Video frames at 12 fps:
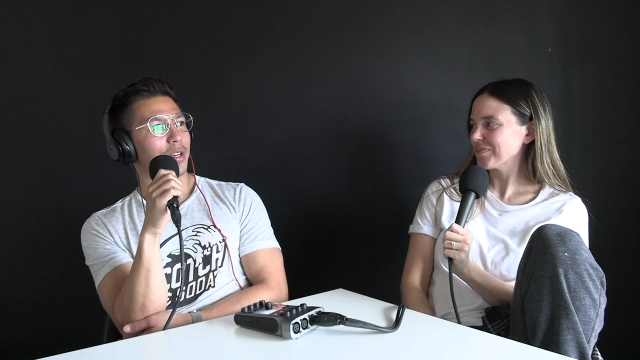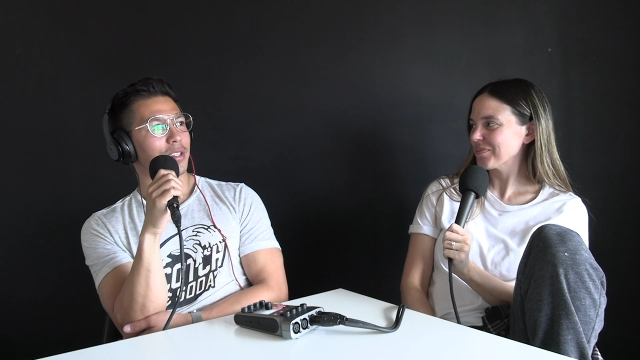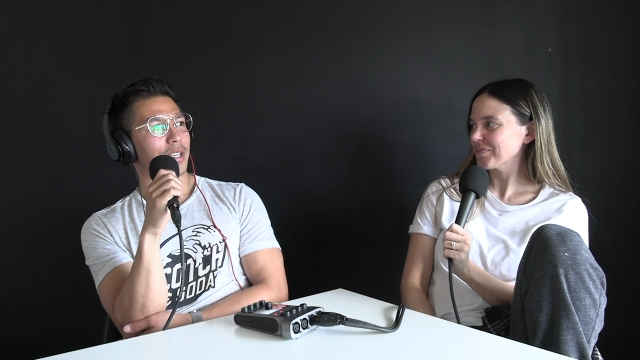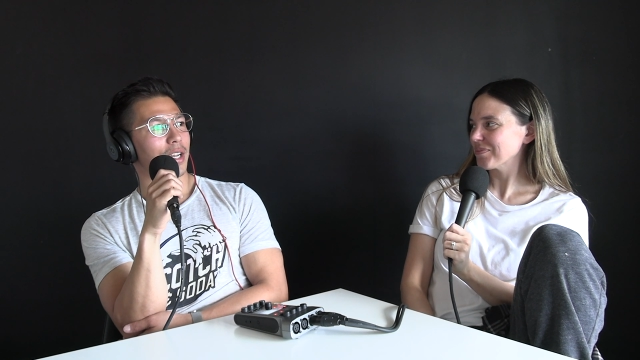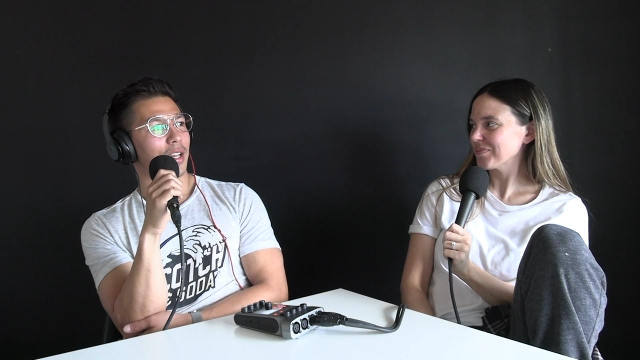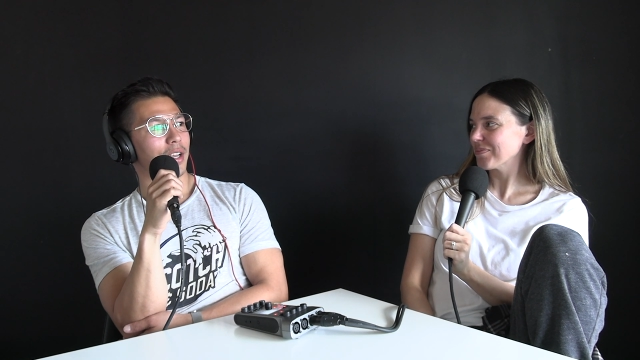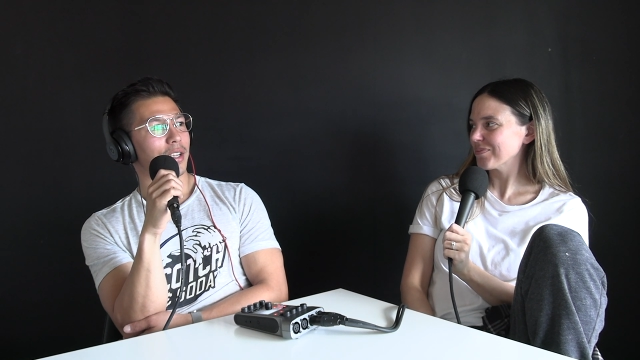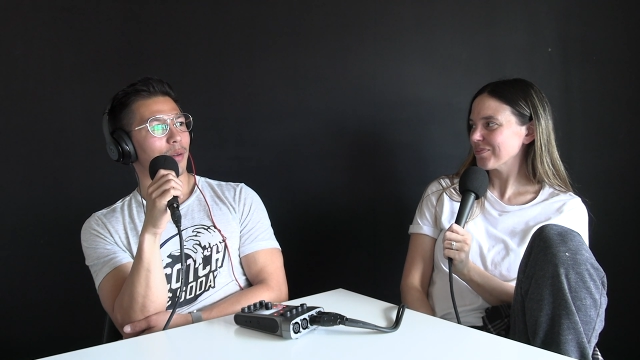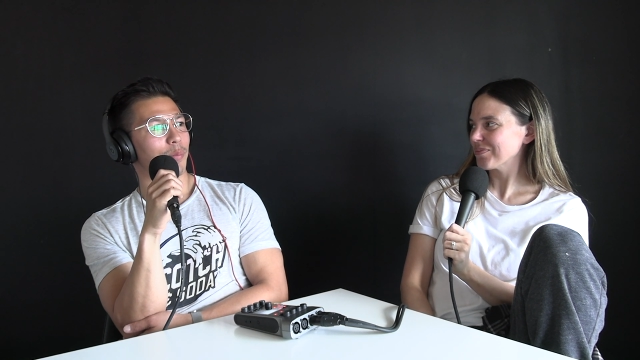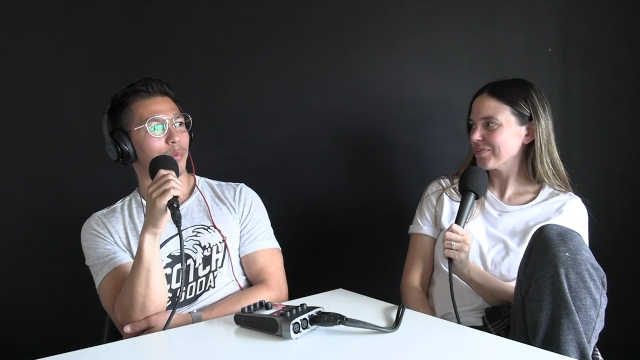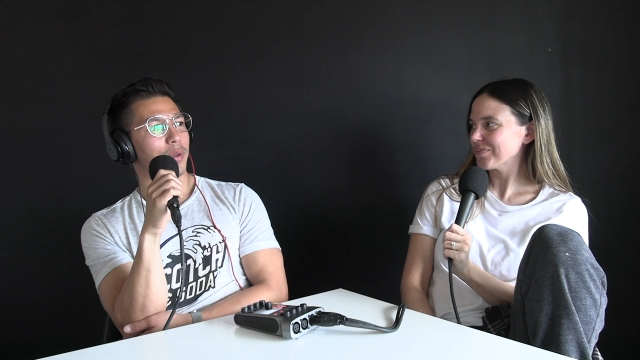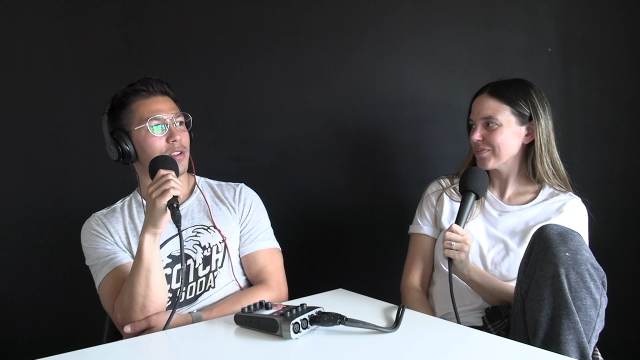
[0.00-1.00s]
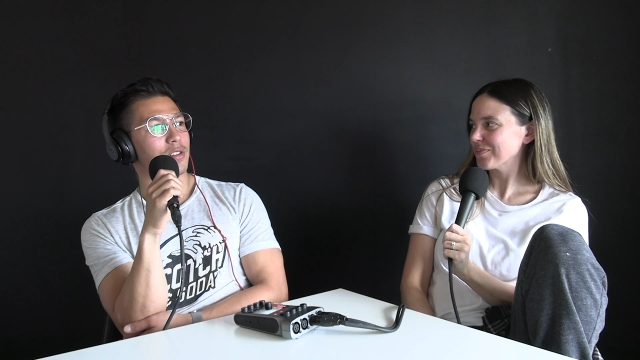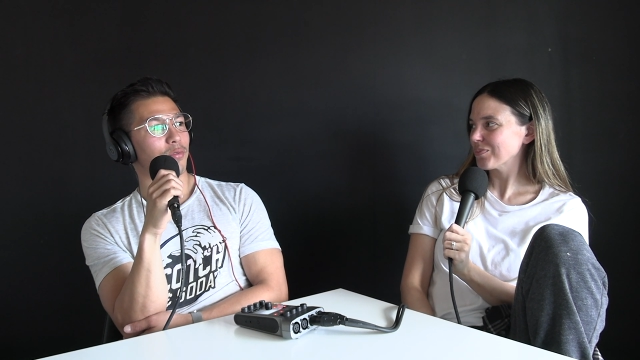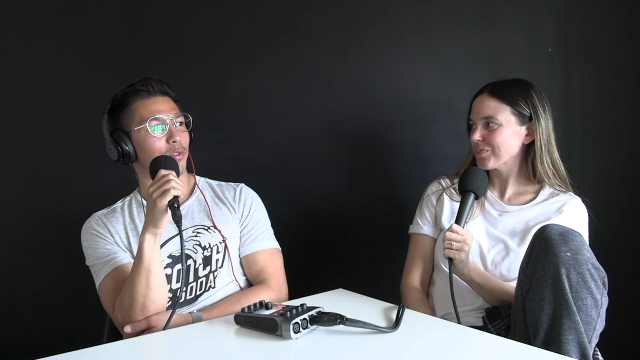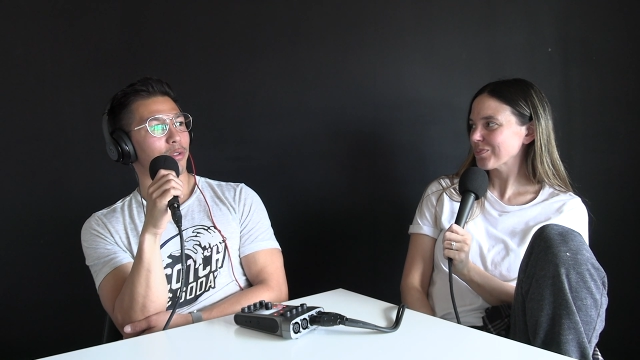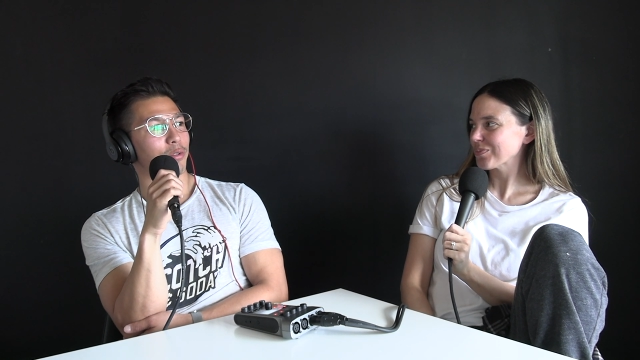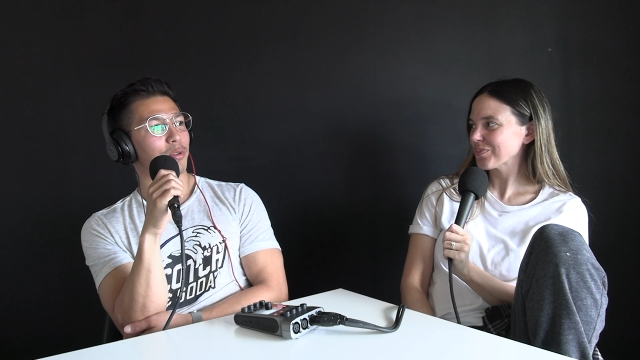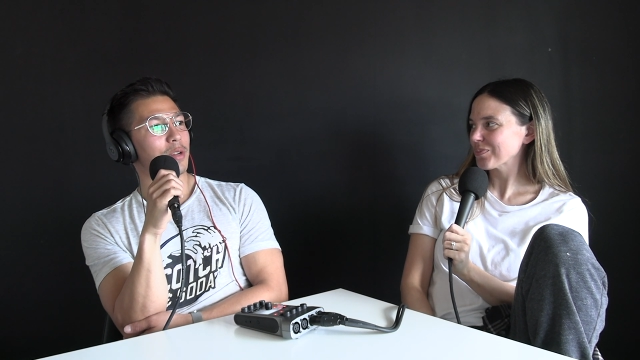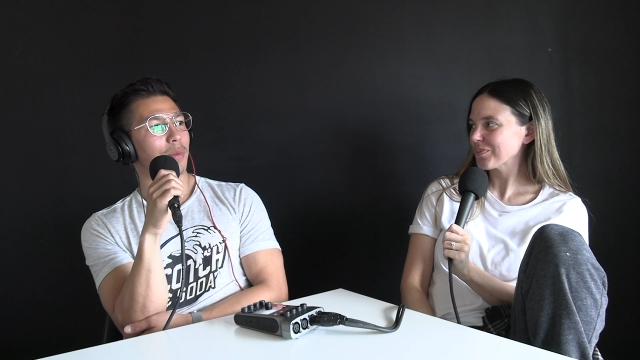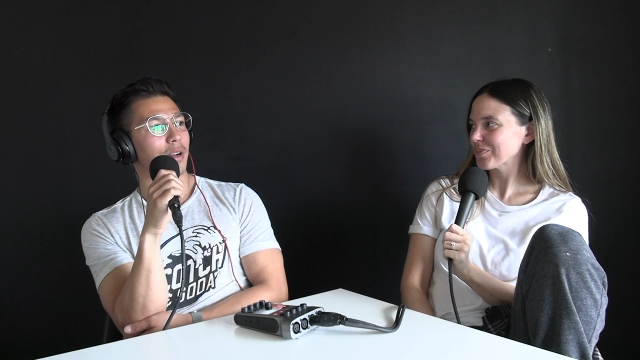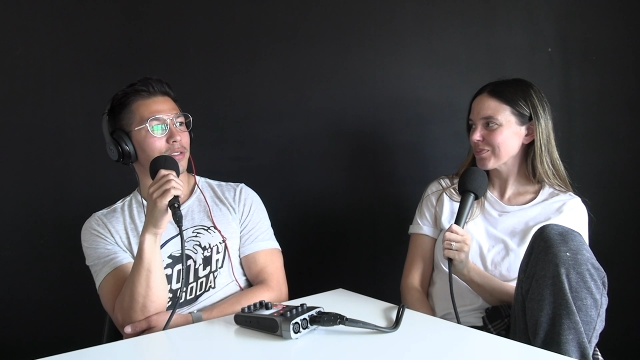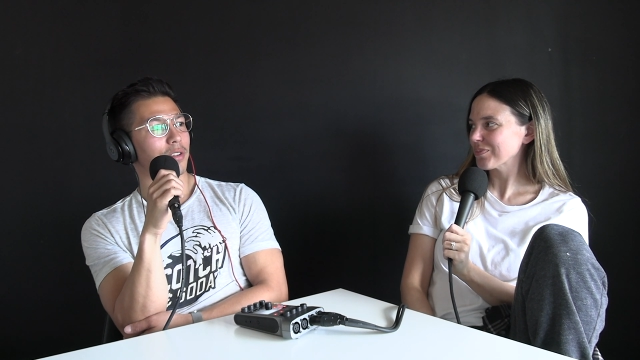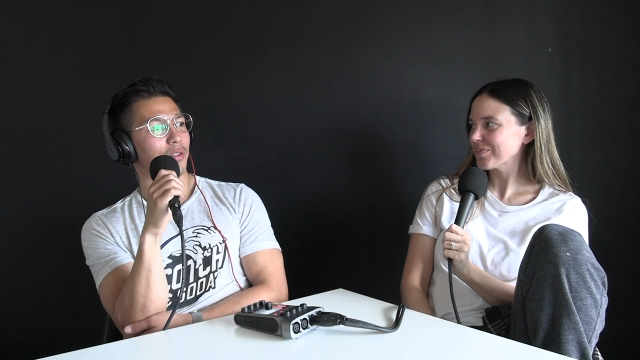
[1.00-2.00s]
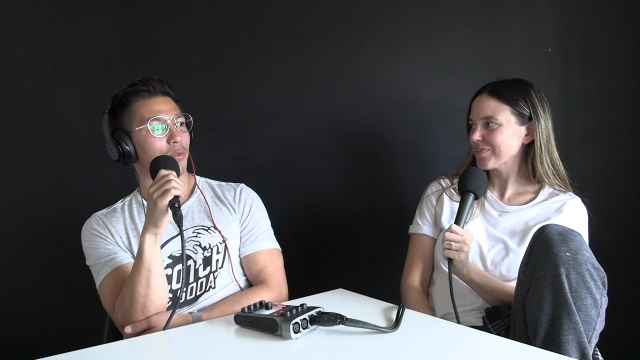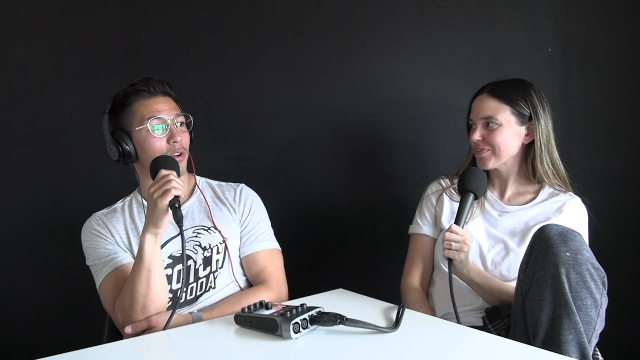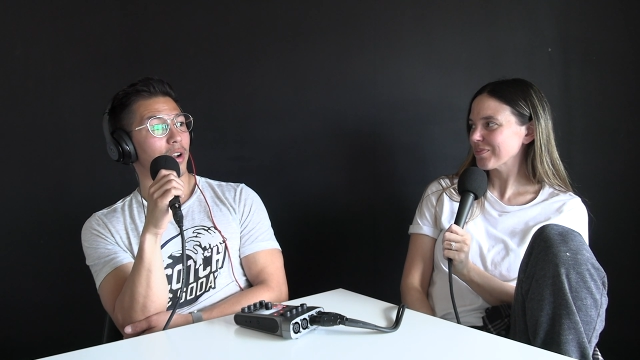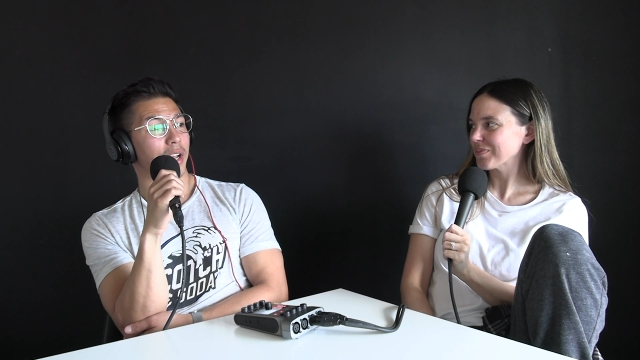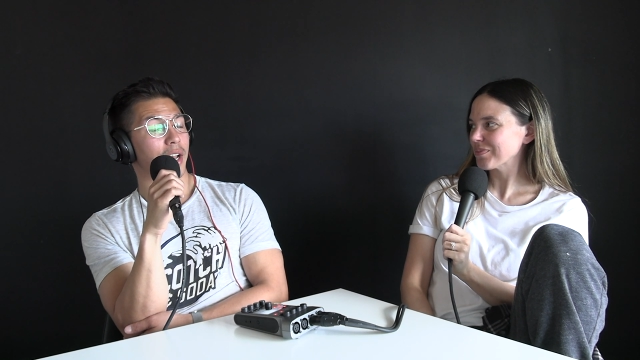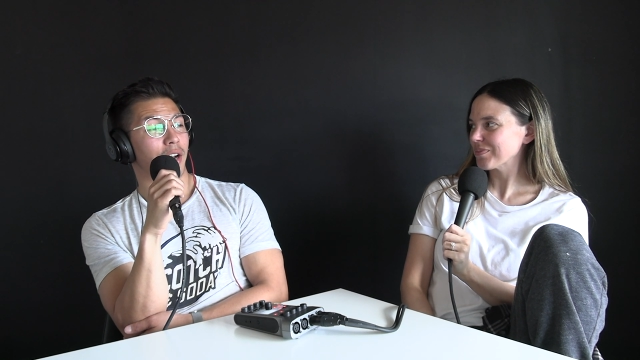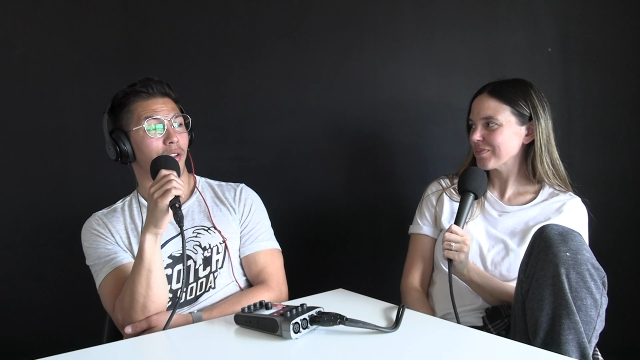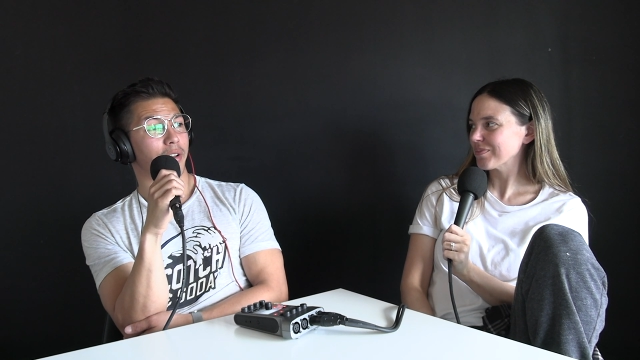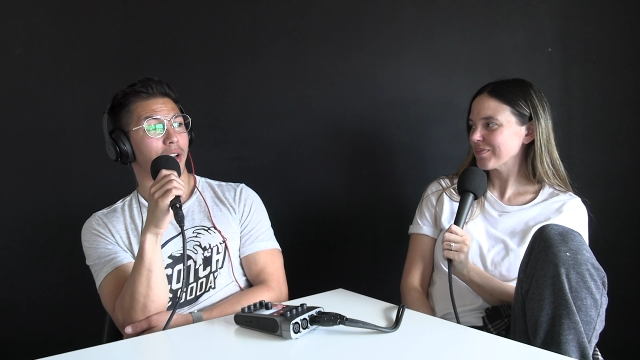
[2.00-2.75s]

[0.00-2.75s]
Speaker 1: just had like a peaceful three months on the road. Like, I don't